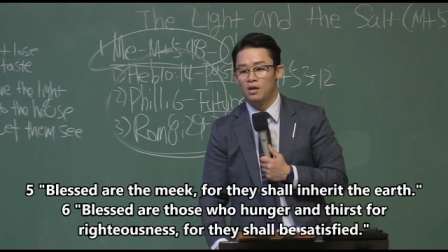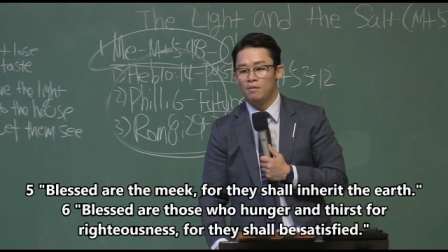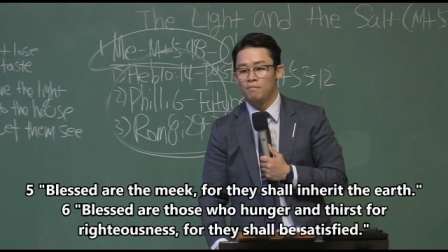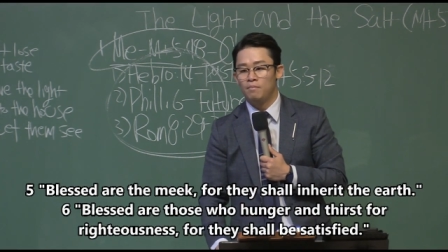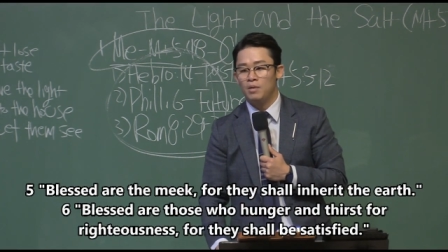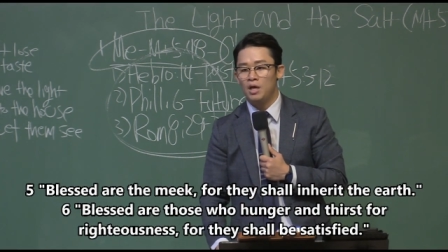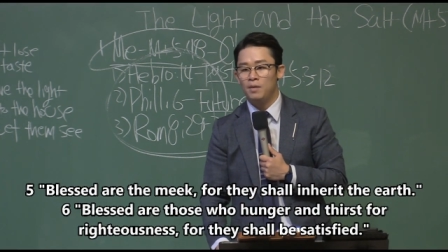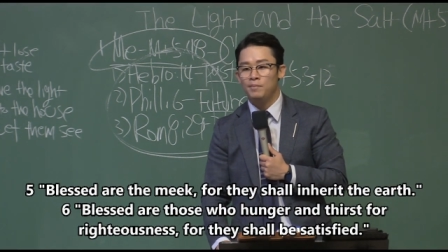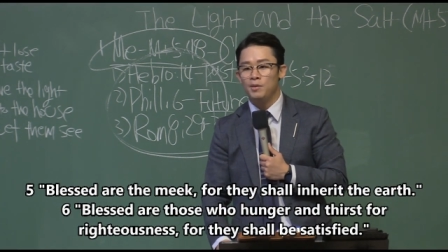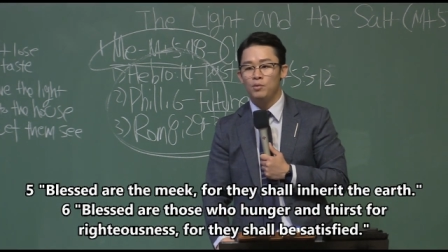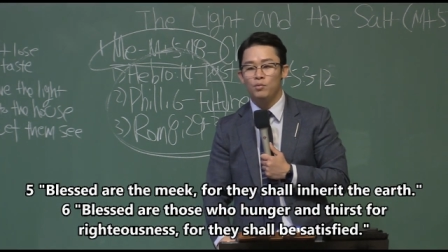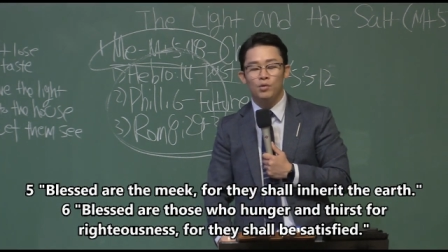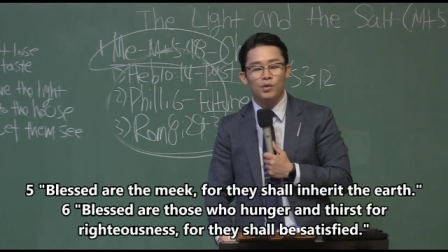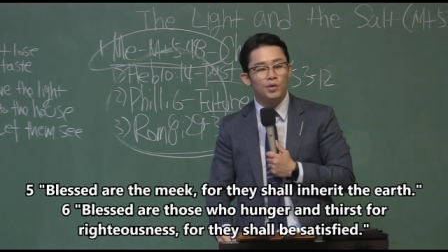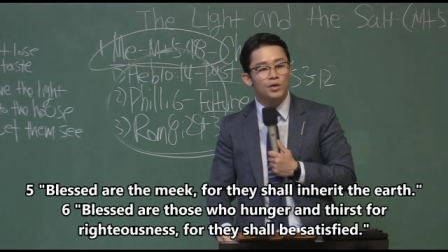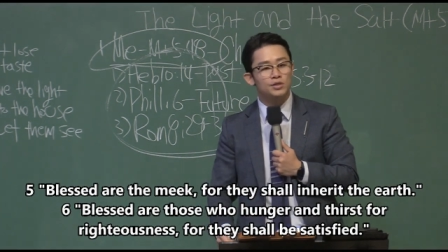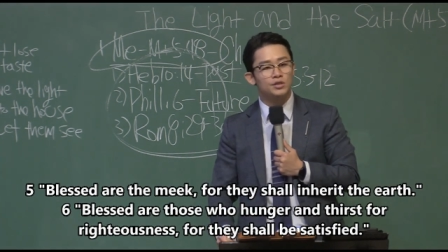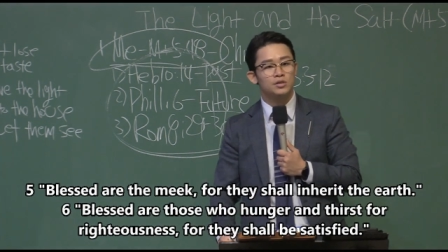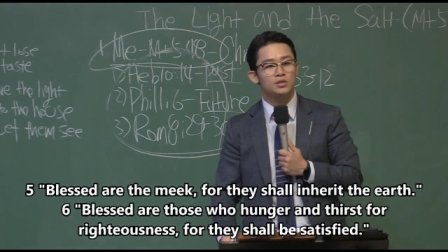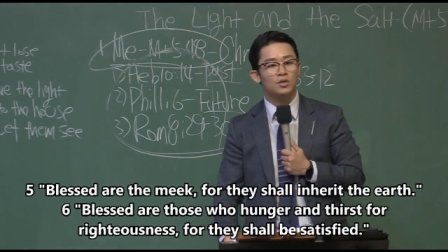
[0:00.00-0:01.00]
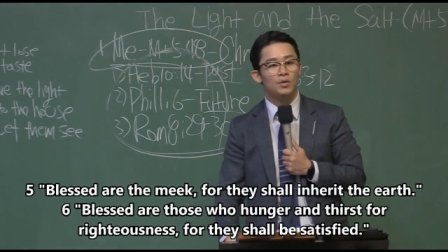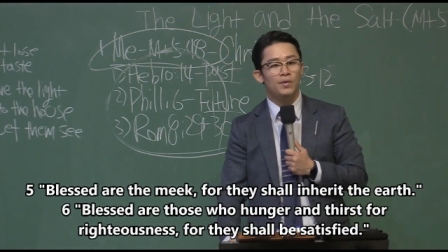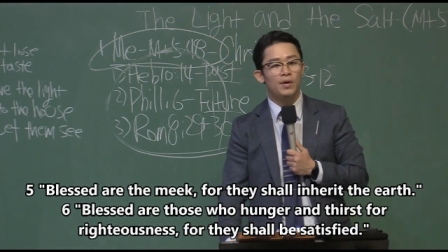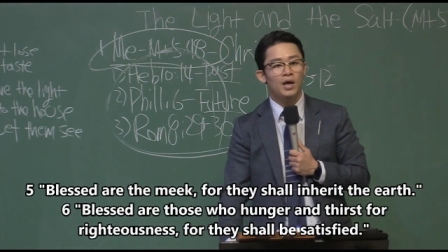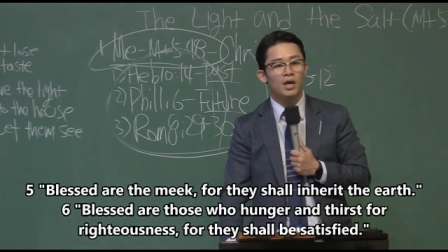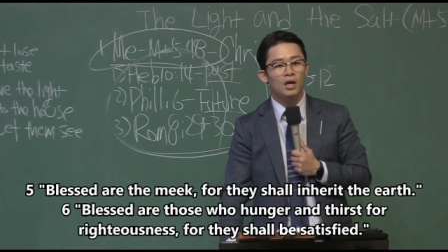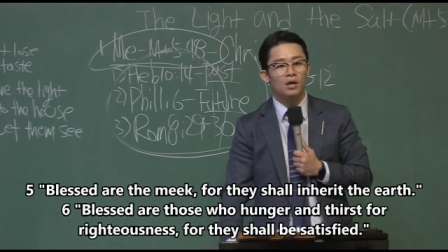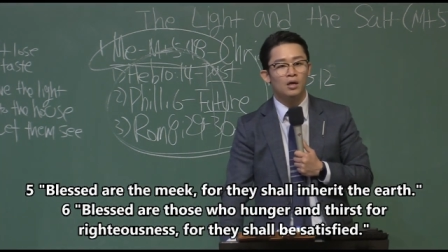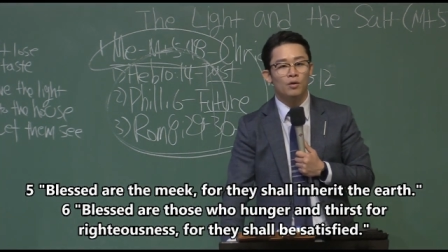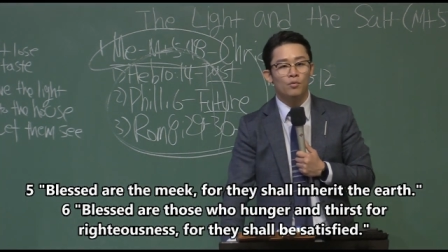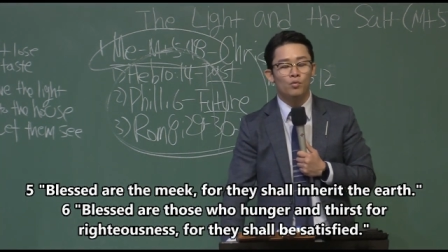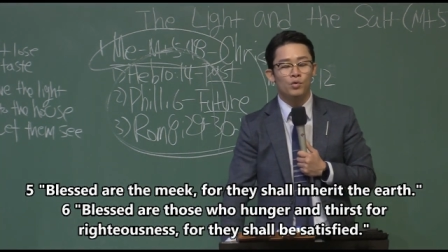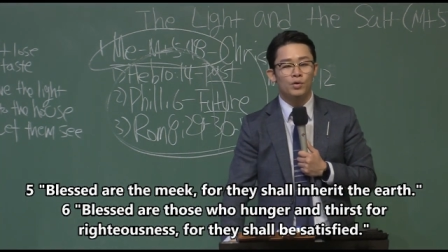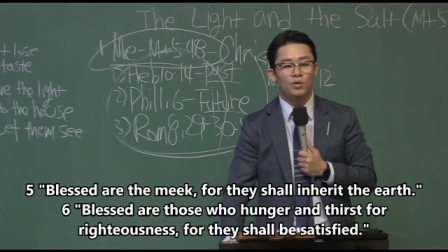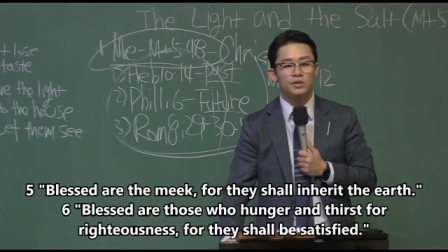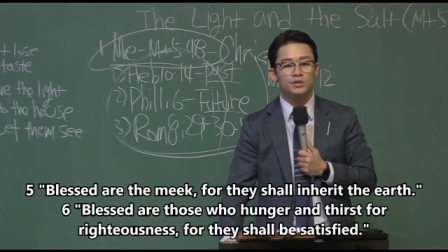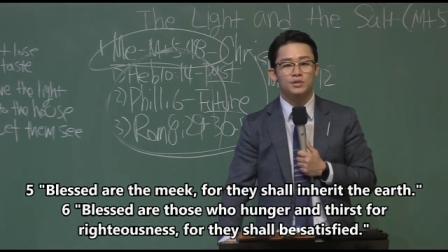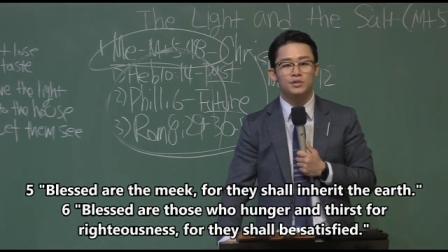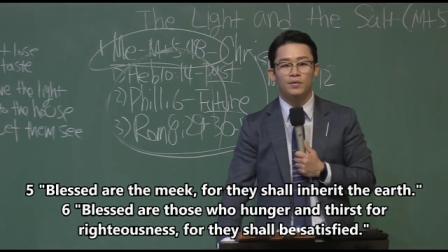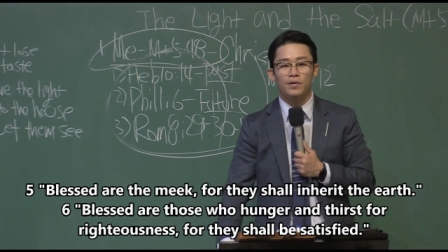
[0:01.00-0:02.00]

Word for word: Maybe we were so ang- we were so